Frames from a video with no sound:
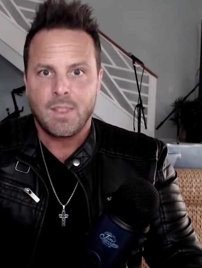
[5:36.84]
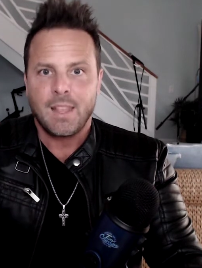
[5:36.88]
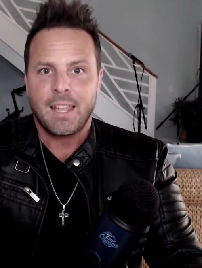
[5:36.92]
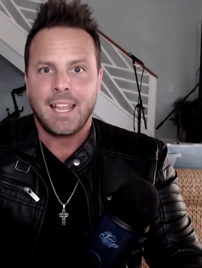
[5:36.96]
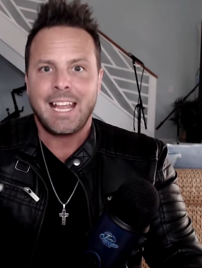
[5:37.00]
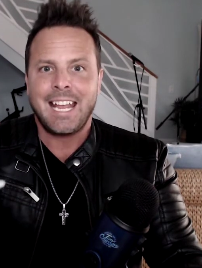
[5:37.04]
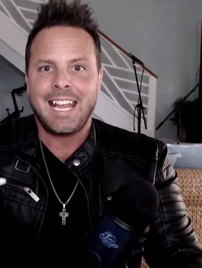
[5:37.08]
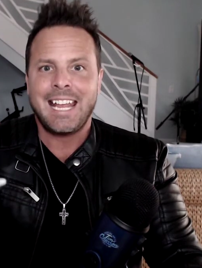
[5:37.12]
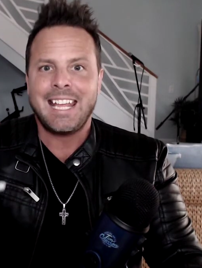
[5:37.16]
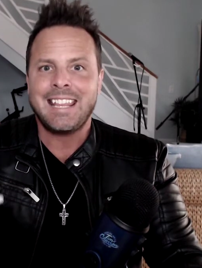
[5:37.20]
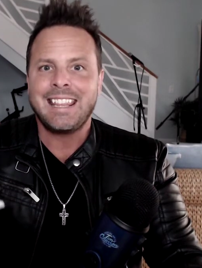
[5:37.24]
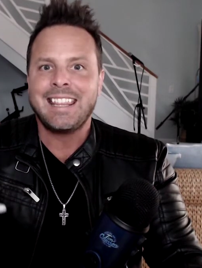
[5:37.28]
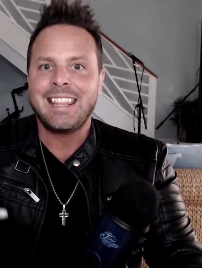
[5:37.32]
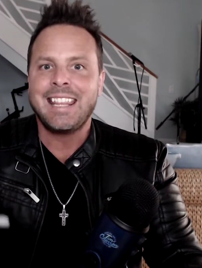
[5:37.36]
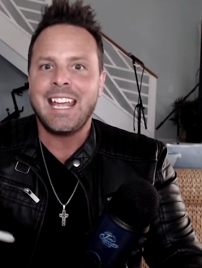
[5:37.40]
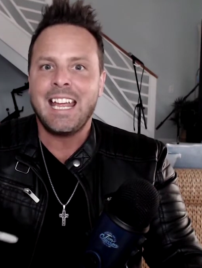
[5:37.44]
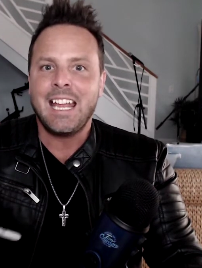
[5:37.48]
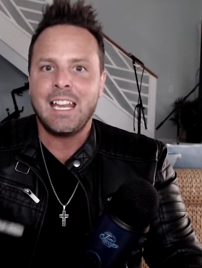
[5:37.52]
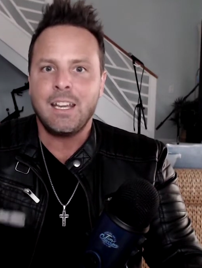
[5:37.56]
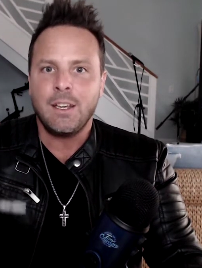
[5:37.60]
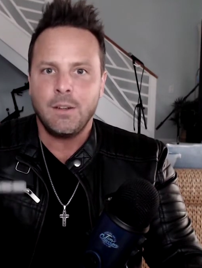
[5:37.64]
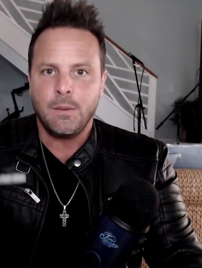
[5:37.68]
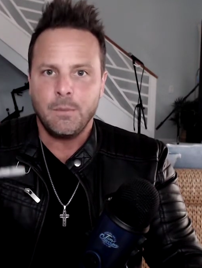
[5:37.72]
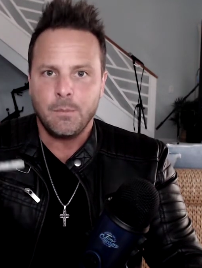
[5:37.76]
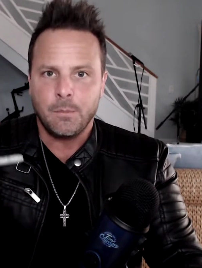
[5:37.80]
And
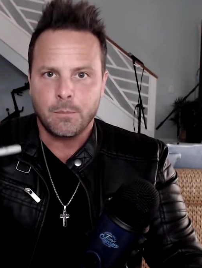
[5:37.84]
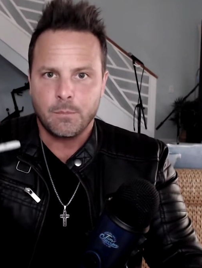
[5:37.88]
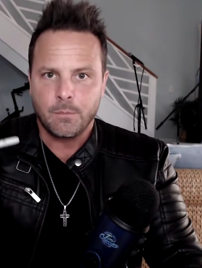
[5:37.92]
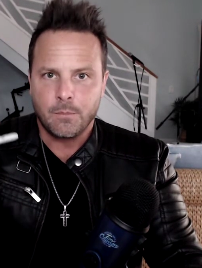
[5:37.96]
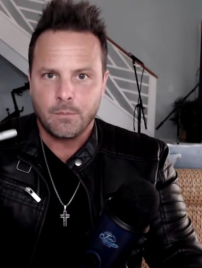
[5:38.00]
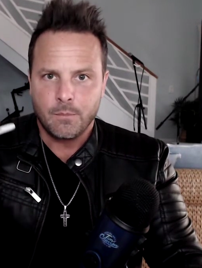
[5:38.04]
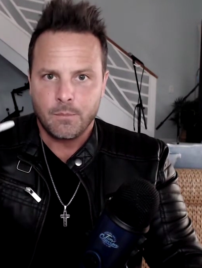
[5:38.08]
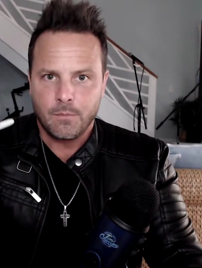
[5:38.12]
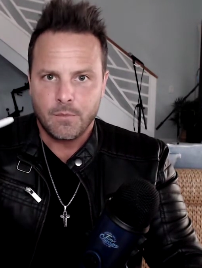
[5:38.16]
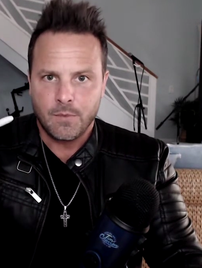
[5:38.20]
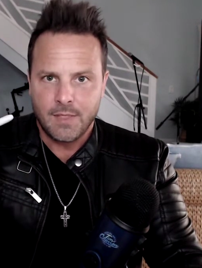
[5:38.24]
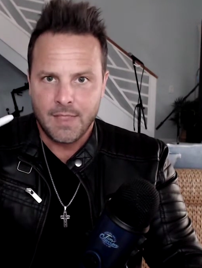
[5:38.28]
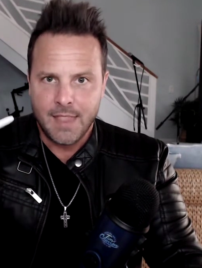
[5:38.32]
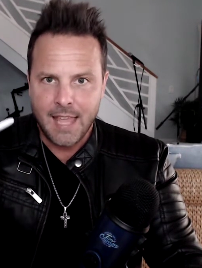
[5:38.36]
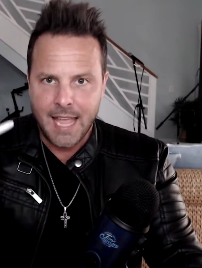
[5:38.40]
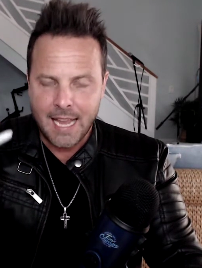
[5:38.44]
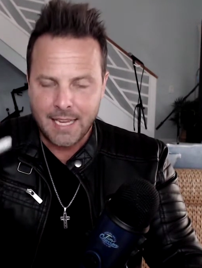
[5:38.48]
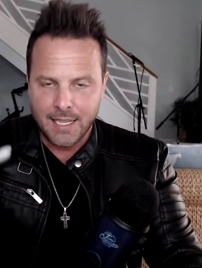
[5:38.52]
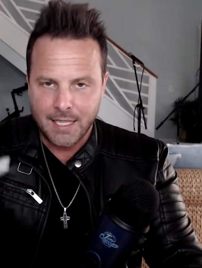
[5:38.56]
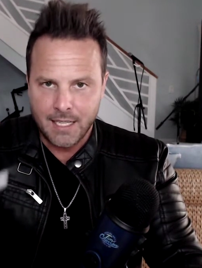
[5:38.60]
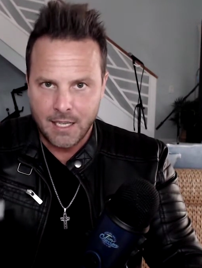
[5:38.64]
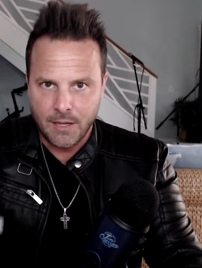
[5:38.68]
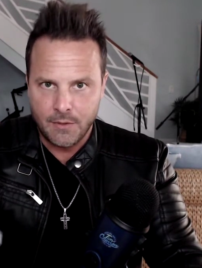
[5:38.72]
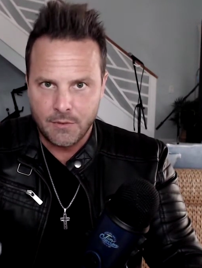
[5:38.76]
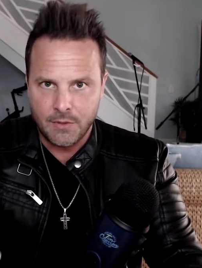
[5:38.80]
then
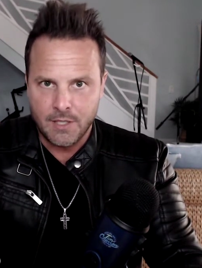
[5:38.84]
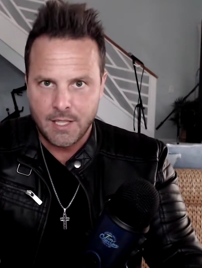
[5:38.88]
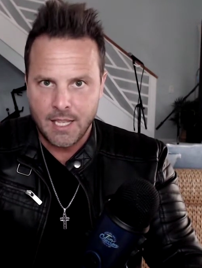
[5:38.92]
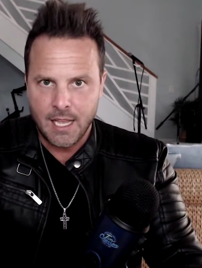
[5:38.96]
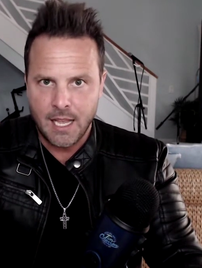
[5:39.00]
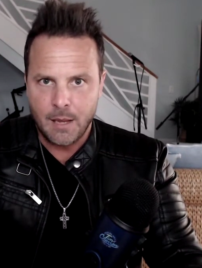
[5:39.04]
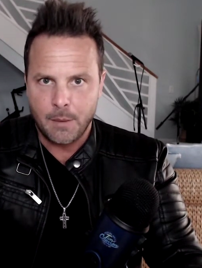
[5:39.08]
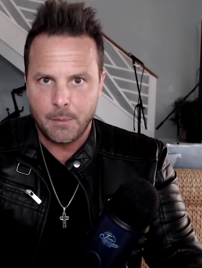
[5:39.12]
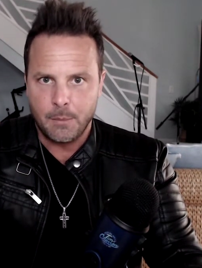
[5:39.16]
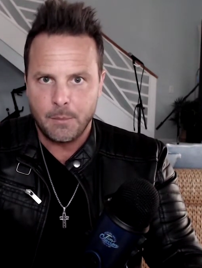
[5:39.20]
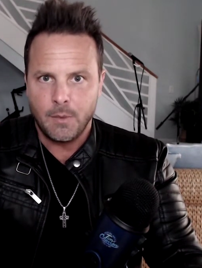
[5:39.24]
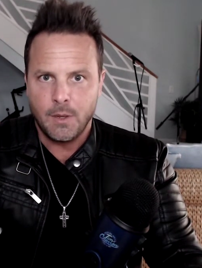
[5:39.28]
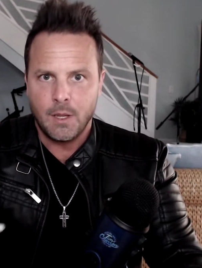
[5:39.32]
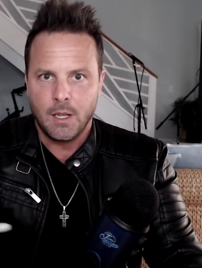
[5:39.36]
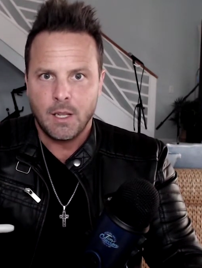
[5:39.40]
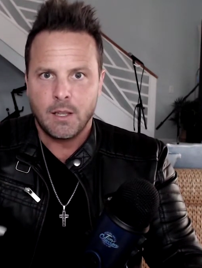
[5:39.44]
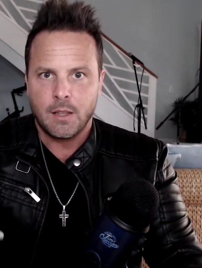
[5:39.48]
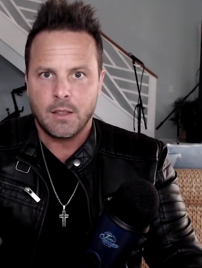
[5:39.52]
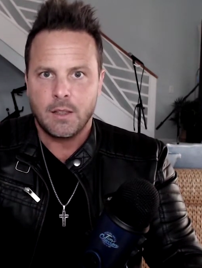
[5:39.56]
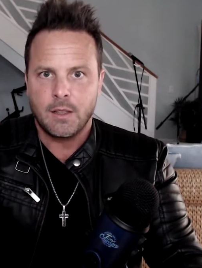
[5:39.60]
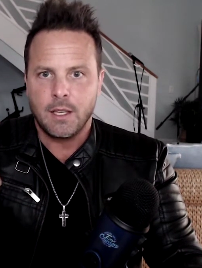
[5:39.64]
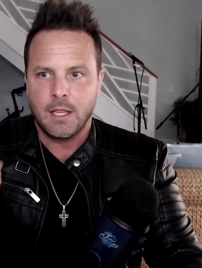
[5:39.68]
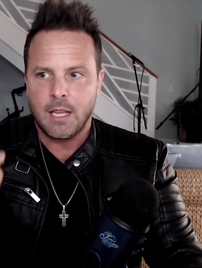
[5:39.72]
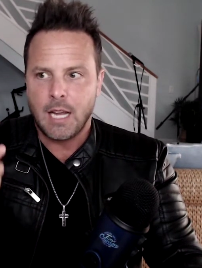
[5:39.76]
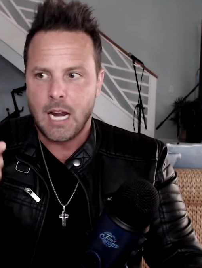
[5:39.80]
that gives them
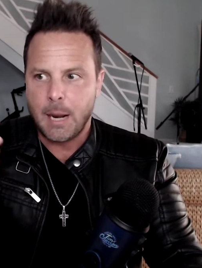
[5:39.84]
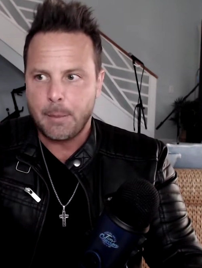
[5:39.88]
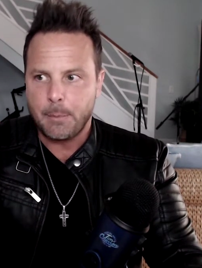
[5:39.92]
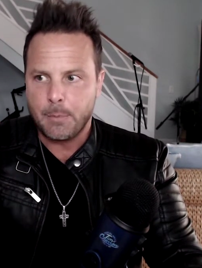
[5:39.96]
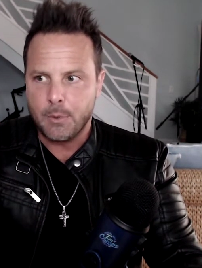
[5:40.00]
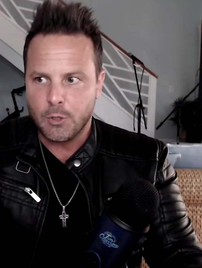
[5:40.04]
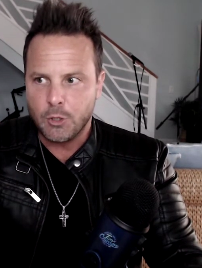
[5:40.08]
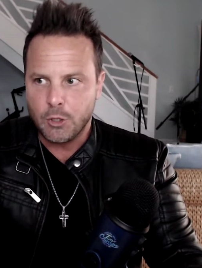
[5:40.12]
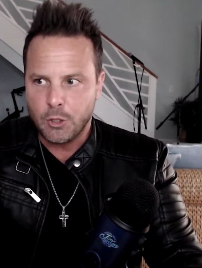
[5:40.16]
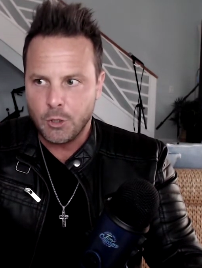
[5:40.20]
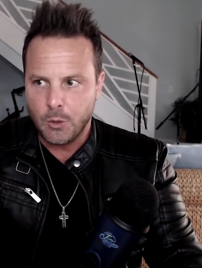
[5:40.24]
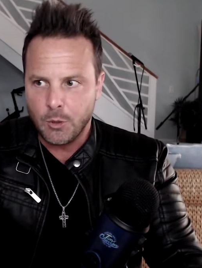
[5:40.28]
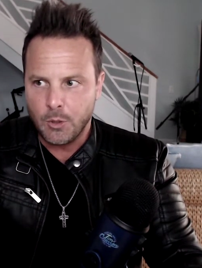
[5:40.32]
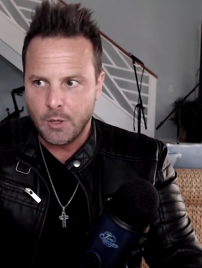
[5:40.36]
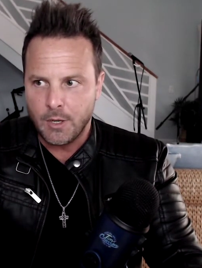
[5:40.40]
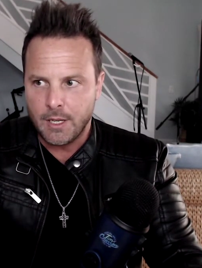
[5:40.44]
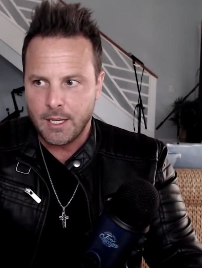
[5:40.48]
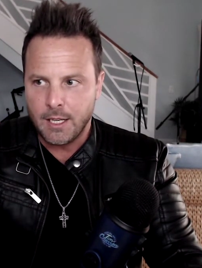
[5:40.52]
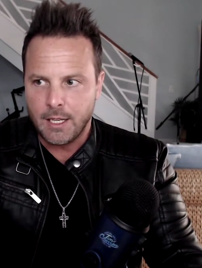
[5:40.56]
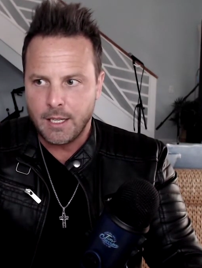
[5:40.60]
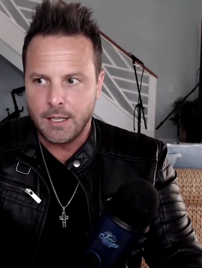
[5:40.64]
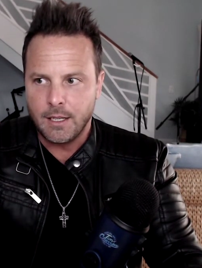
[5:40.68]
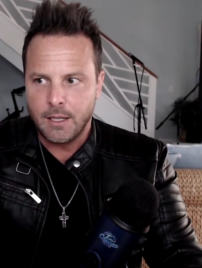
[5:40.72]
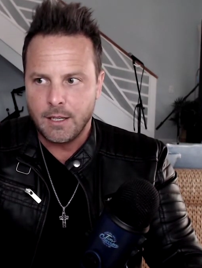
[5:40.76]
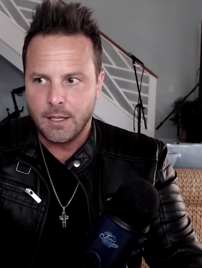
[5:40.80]
the
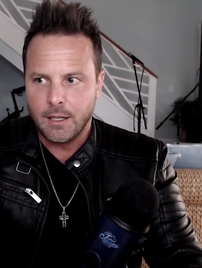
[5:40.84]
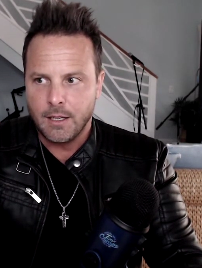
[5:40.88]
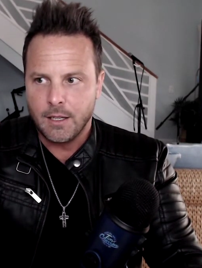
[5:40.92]
opportunity